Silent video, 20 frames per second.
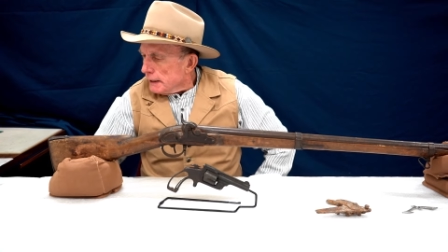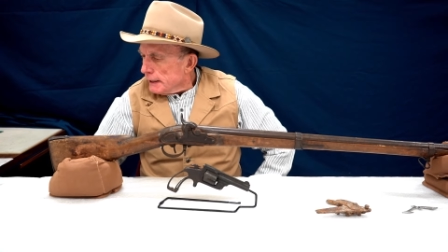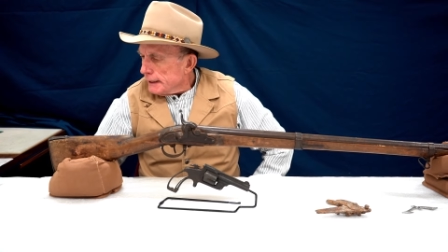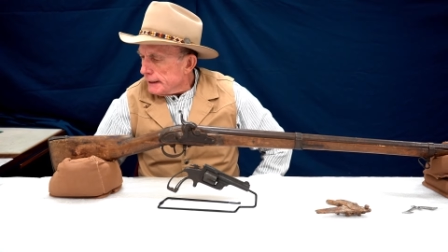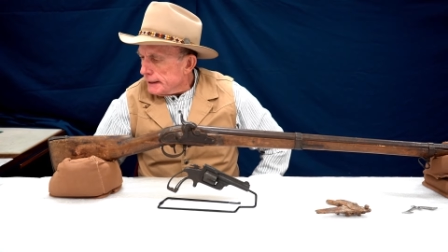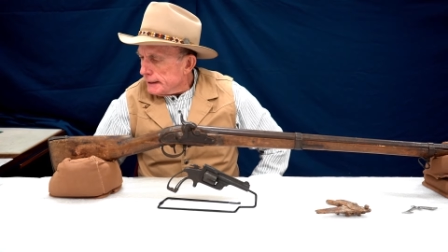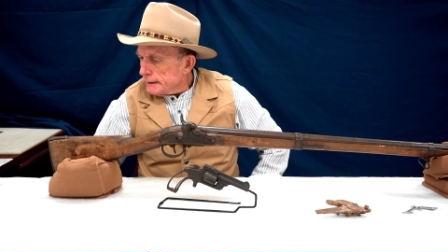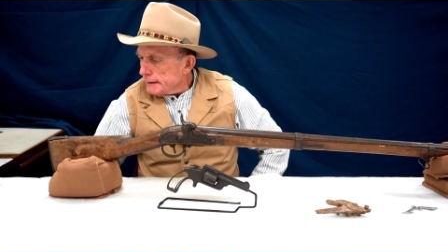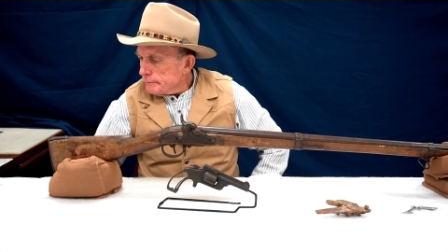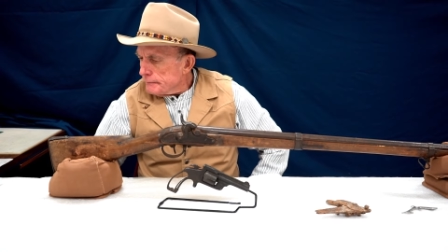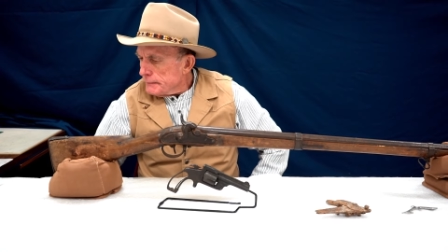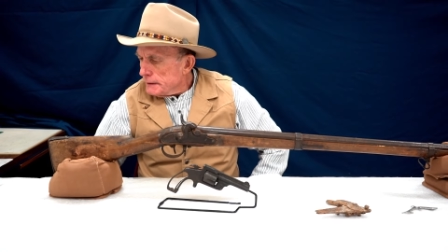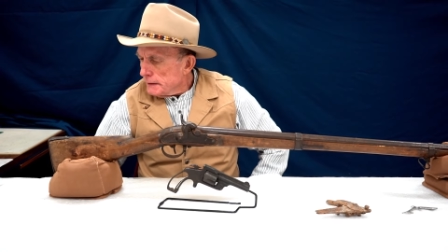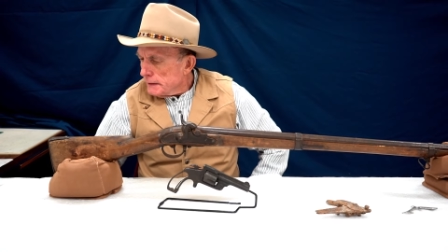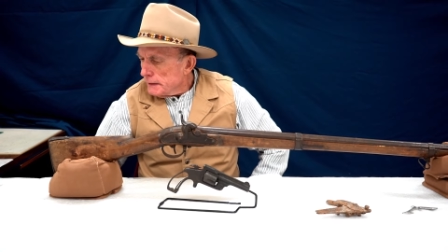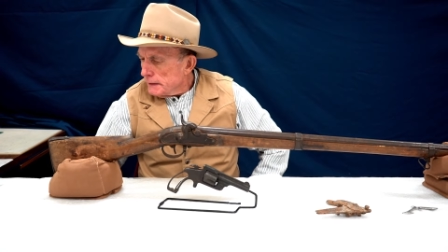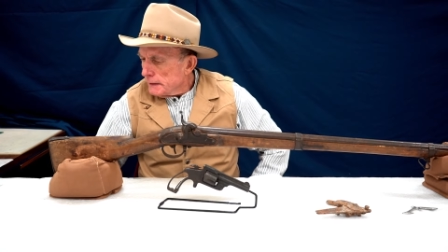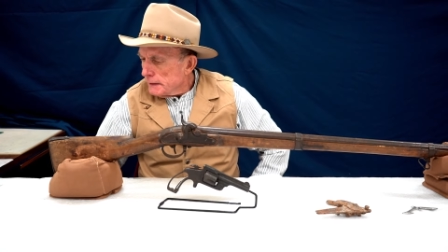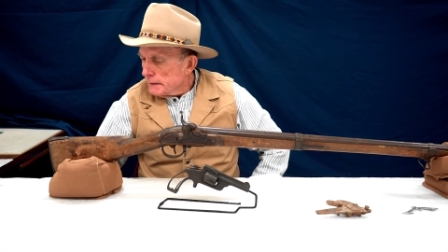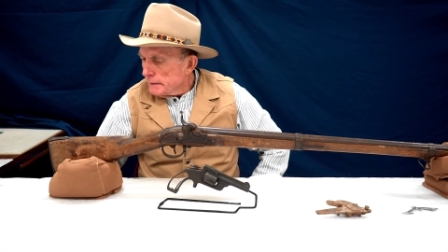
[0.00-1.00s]
Um,
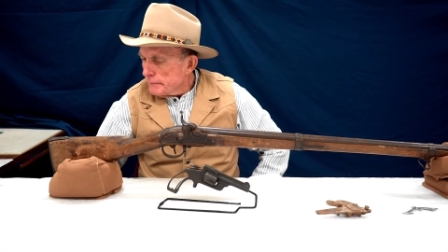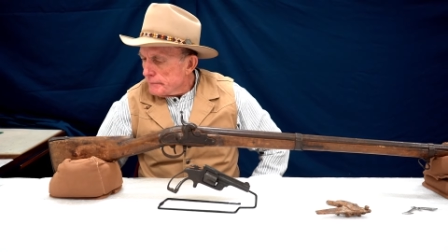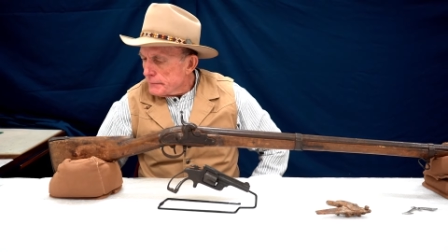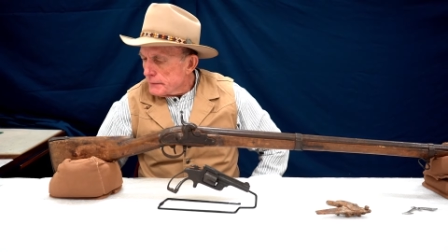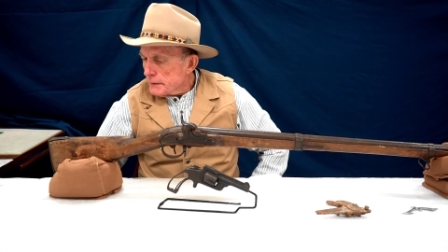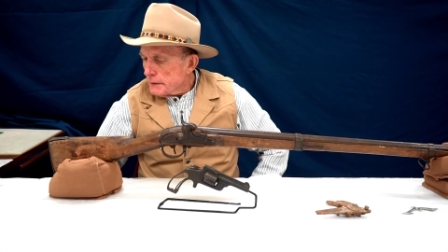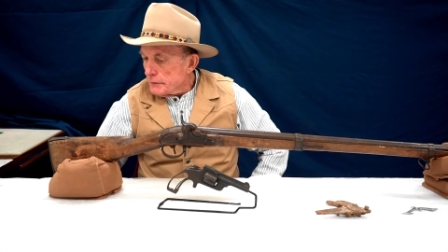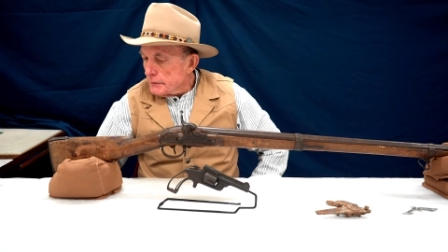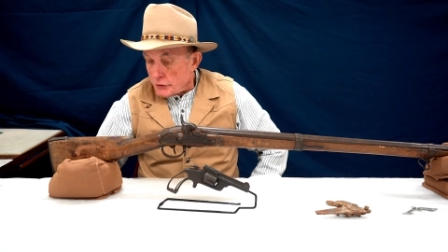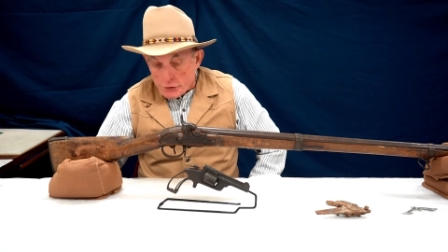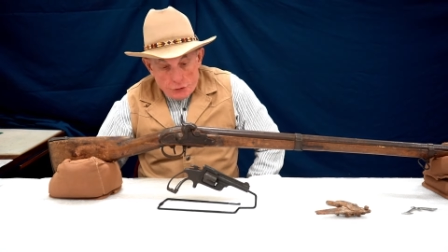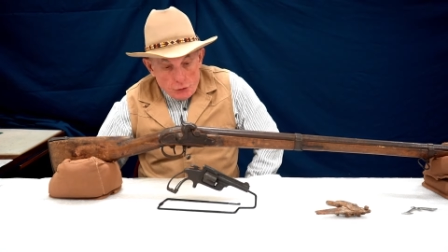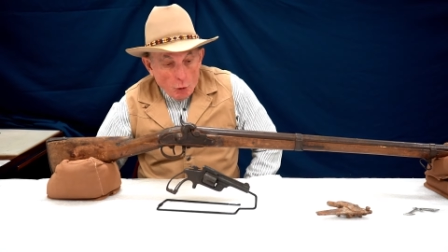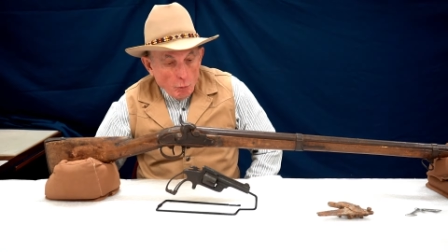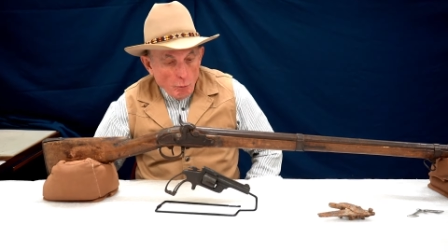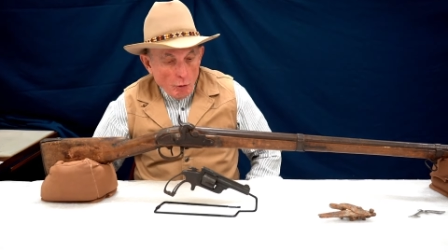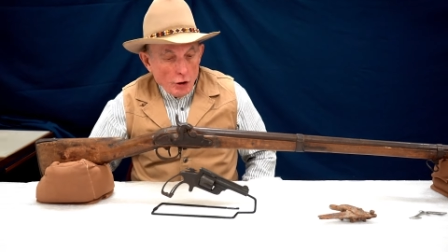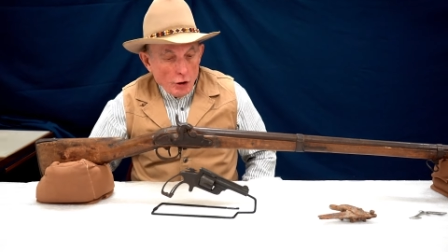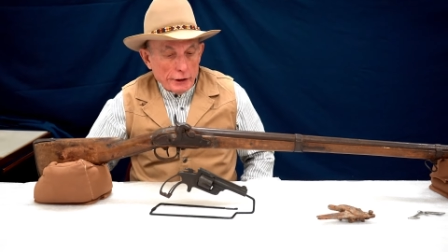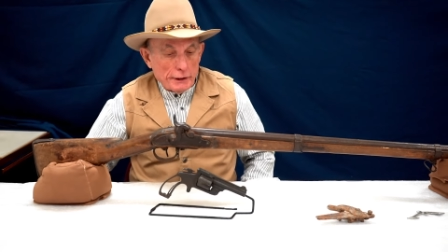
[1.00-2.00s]
there's no
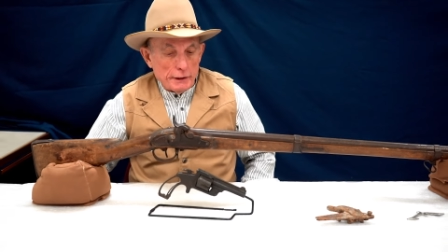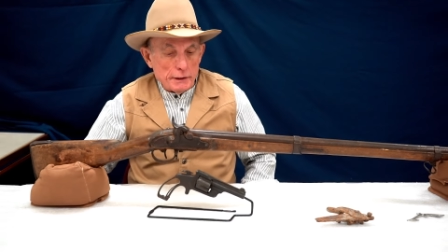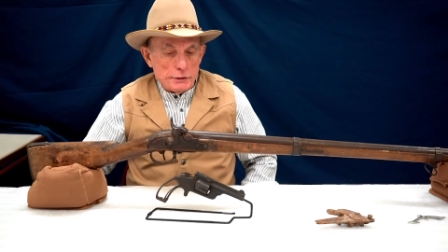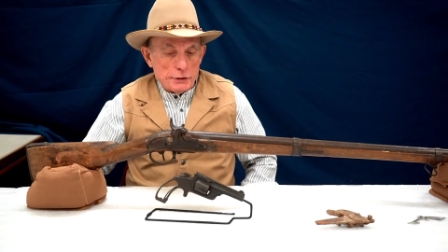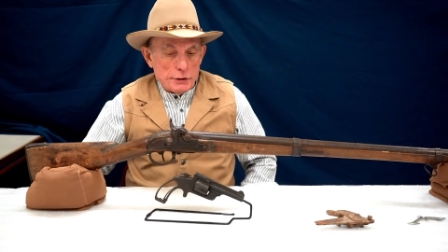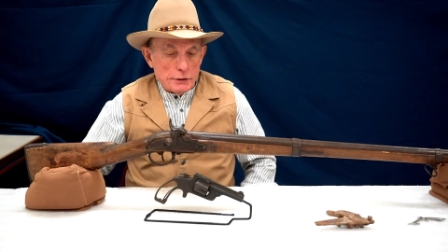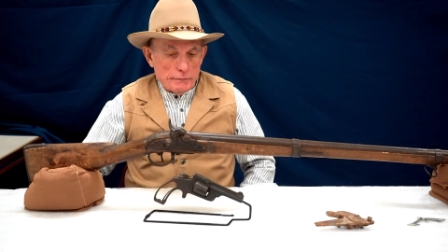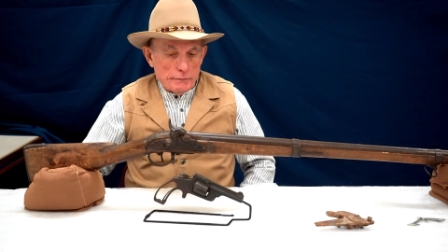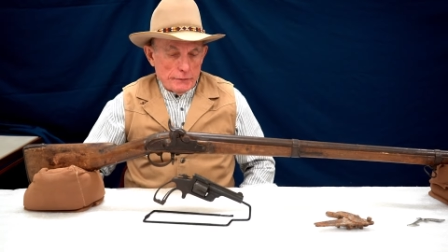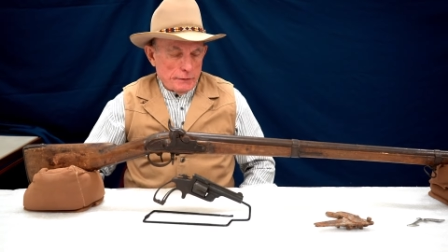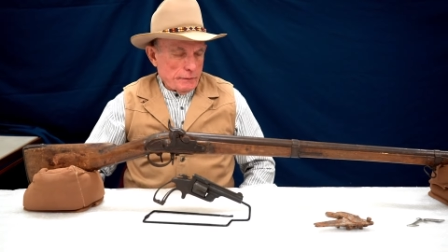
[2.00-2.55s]
markings.